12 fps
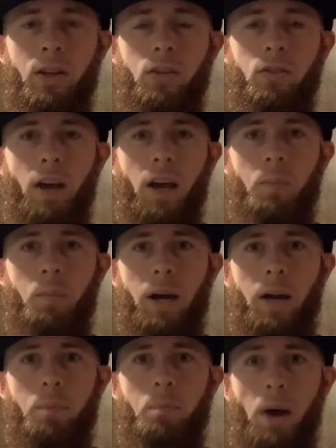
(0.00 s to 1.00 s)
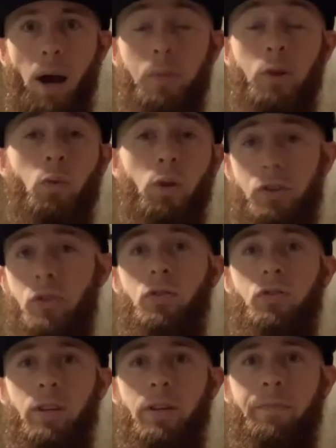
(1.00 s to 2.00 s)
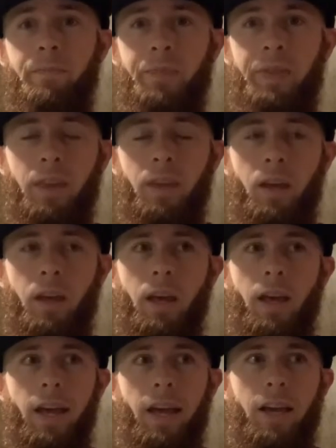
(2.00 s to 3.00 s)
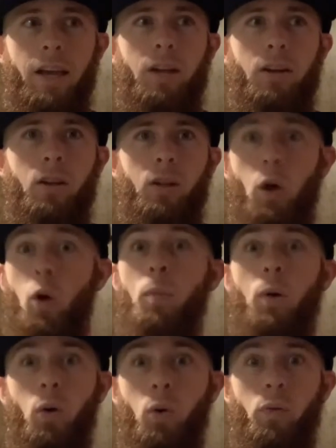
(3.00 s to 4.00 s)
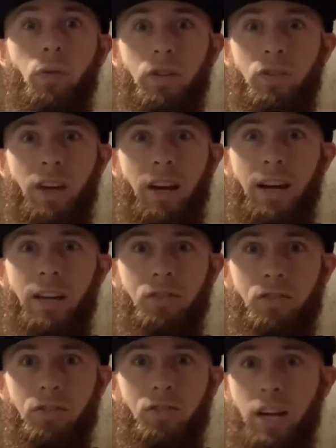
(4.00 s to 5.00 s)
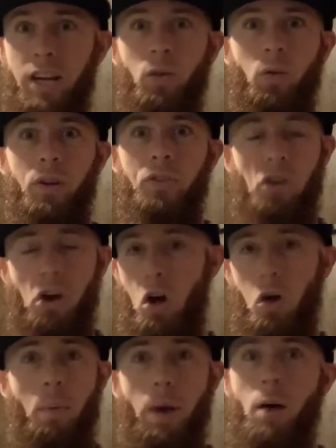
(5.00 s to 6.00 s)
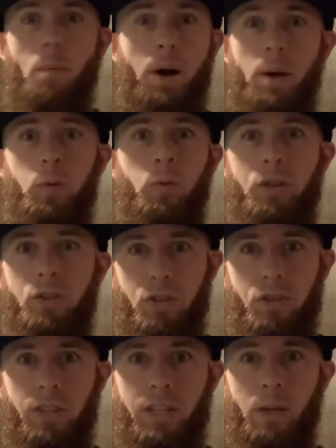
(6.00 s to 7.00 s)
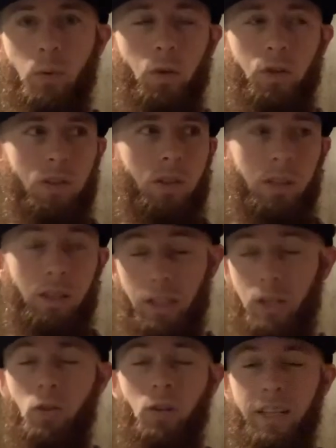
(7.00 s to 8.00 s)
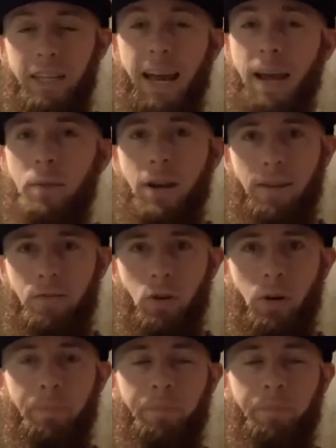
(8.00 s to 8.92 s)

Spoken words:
signed by Bobby Richardson. And lo and behold, this guy's channel is all about Bobby Richardson. It was literally named after him.